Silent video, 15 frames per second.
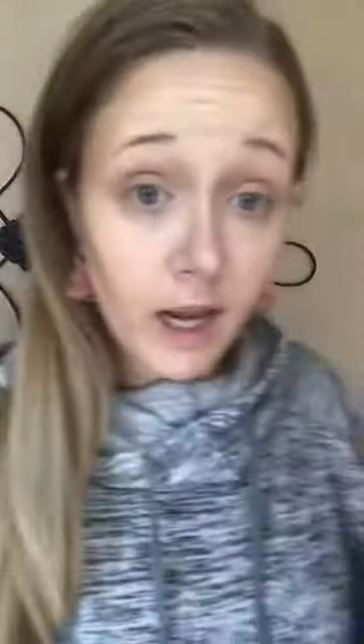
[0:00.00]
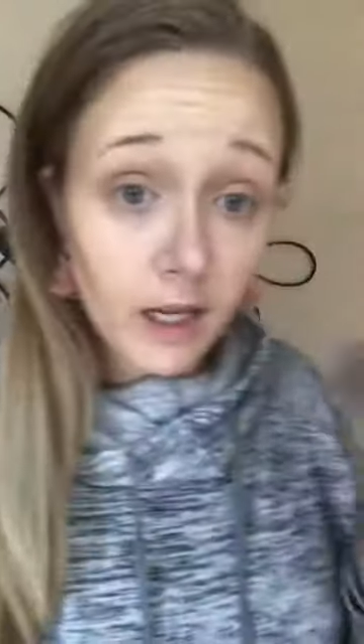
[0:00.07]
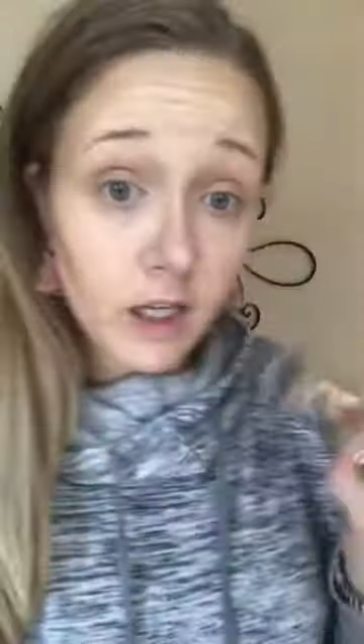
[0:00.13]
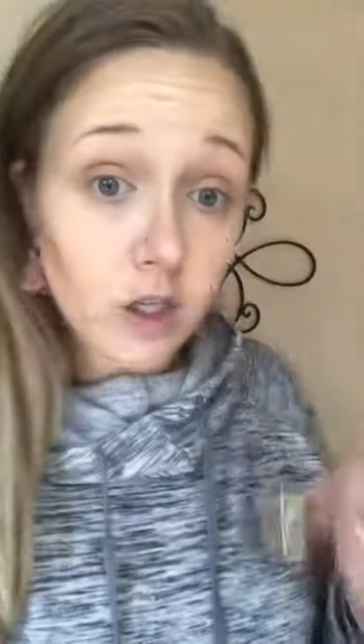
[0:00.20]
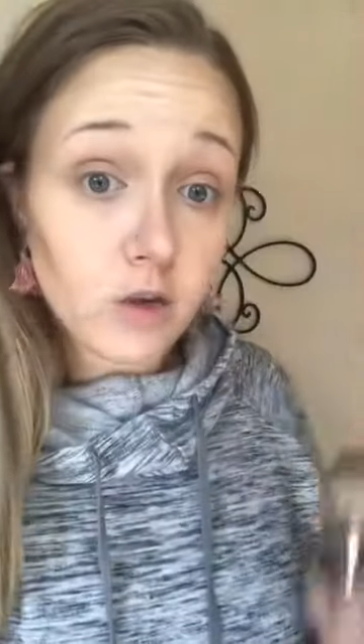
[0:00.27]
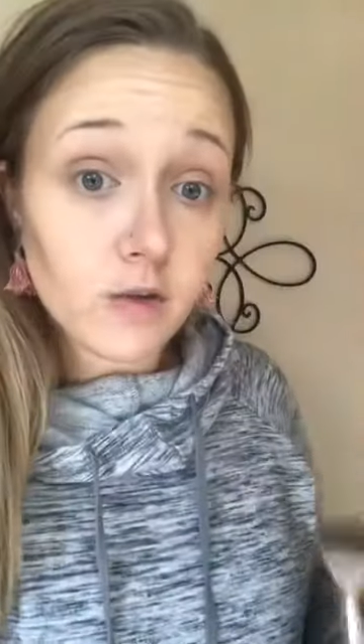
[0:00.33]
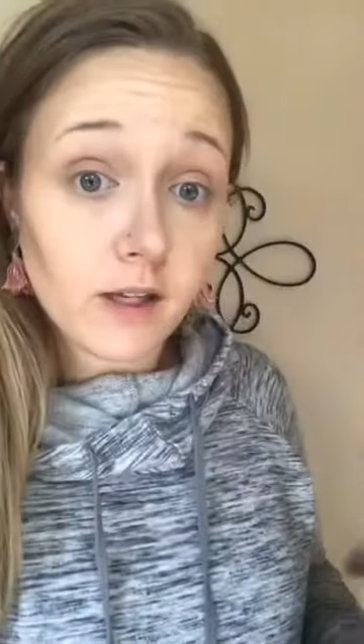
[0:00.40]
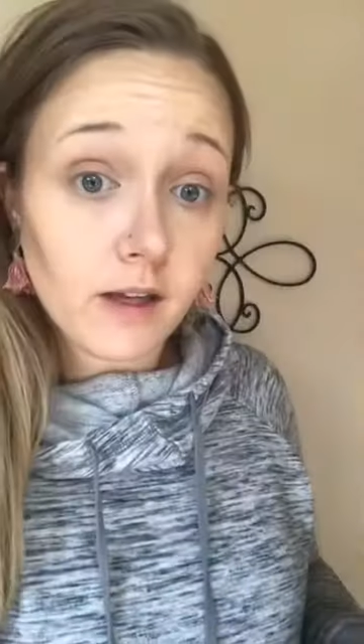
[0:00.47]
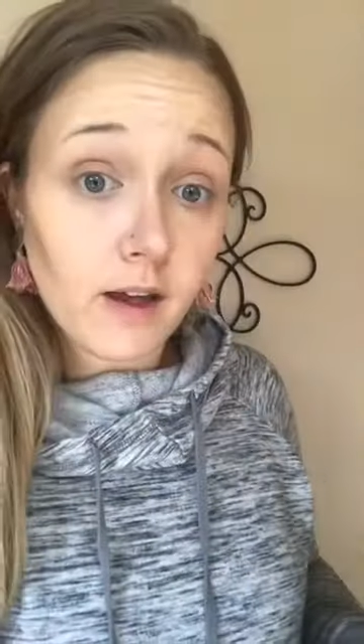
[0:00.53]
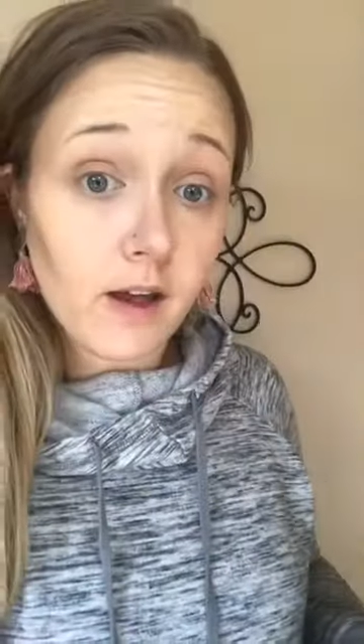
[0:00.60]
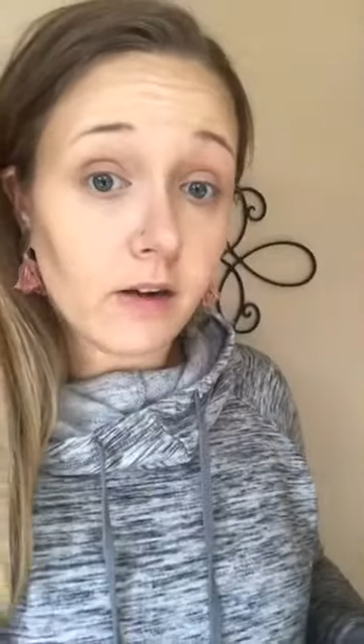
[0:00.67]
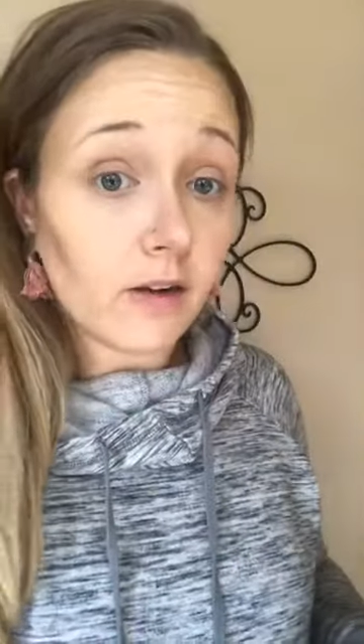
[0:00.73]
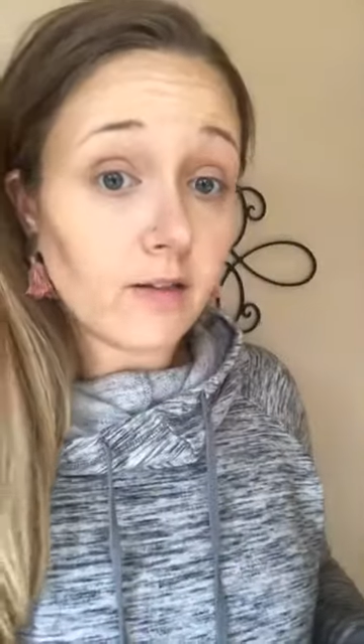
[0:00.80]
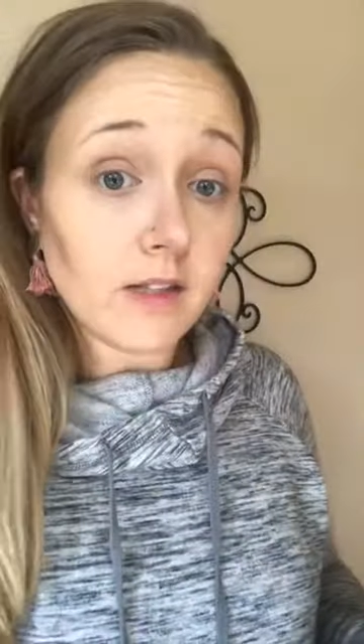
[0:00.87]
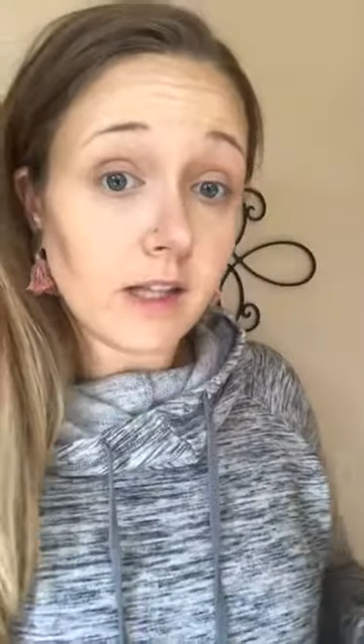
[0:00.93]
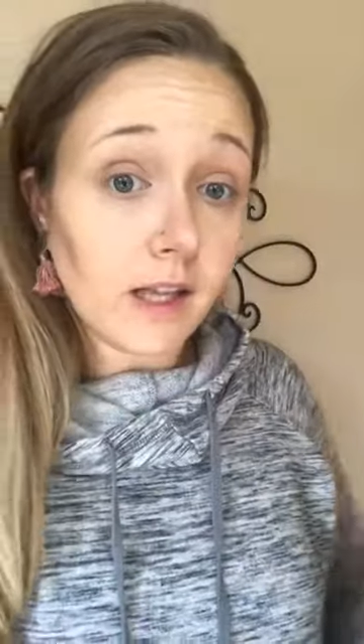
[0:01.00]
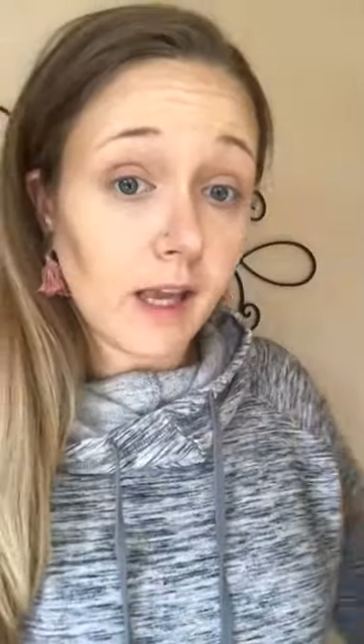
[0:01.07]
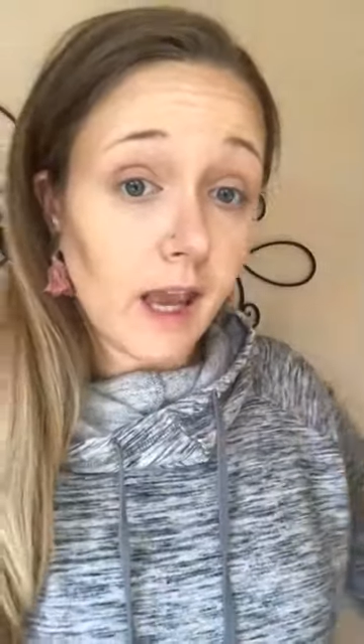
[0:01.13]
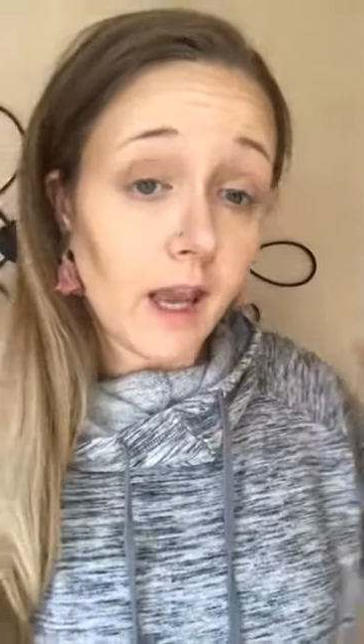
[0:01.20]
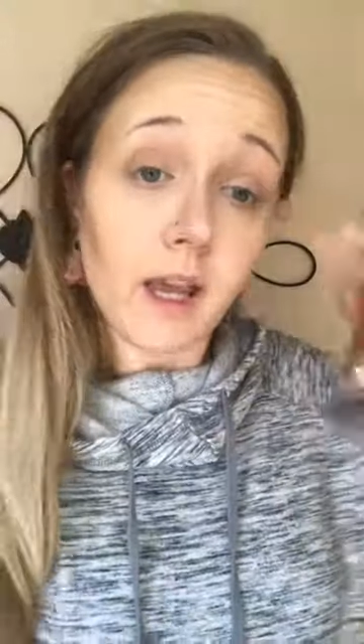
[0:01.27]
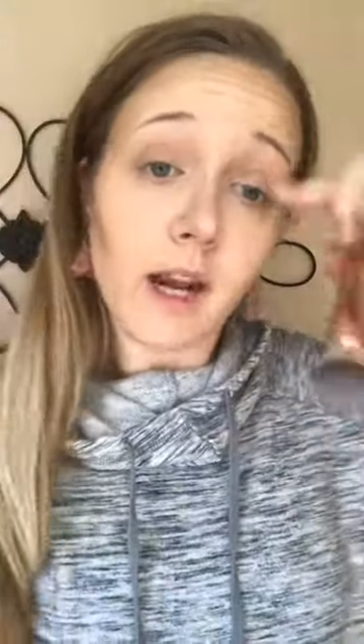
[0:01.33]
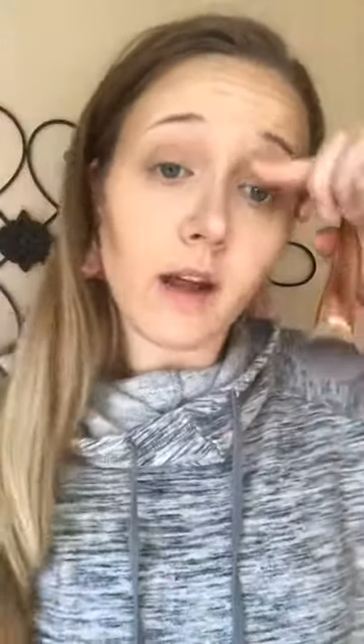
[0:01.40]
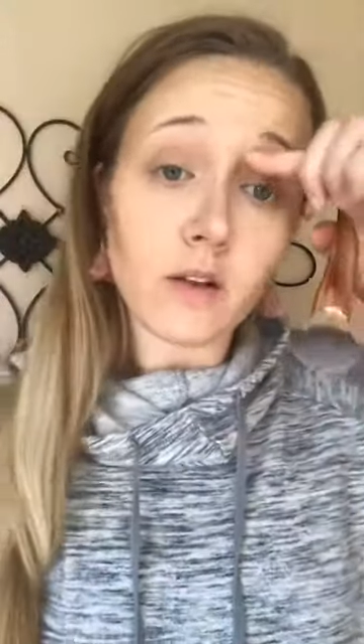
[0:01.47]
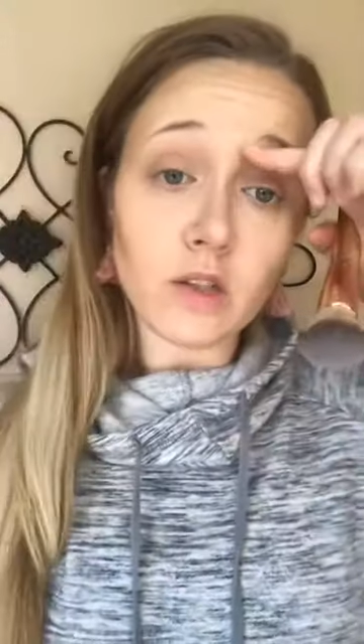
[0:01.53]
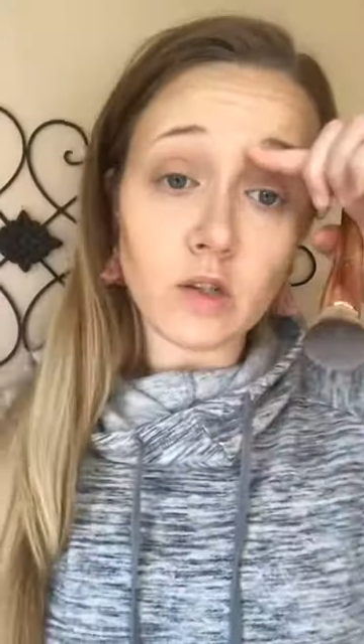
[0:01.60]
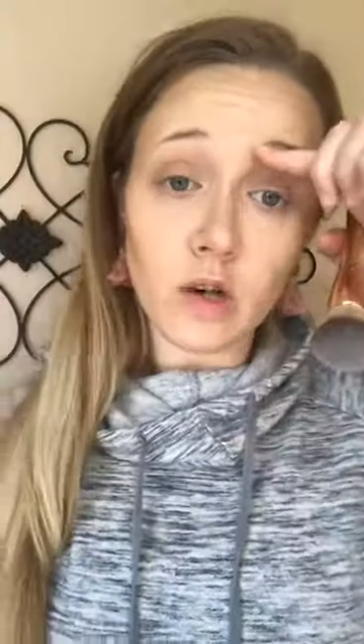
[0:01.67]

I can use it. I don't have to like hang it out to